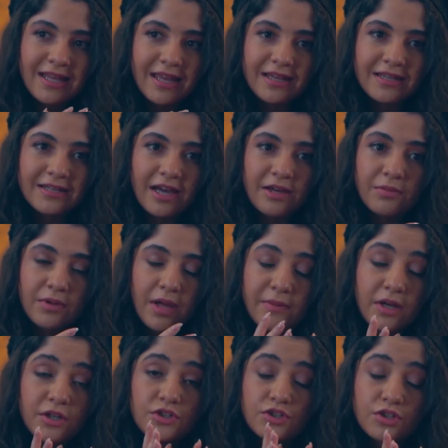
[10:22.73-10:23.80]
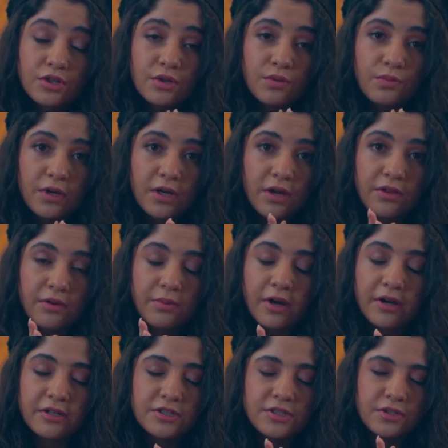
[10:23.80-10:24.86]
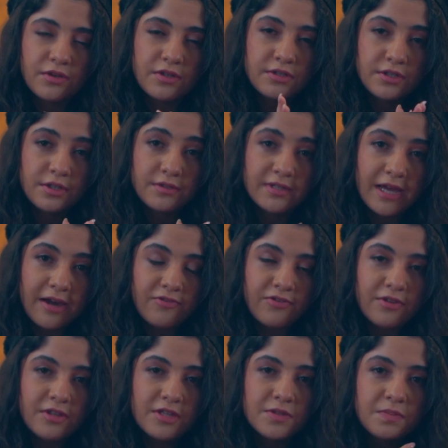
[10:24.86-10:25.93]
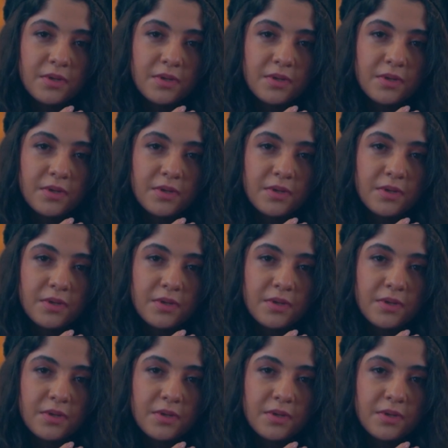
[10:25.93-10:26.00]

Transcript: and I'm not sure what other products she's going to use after this,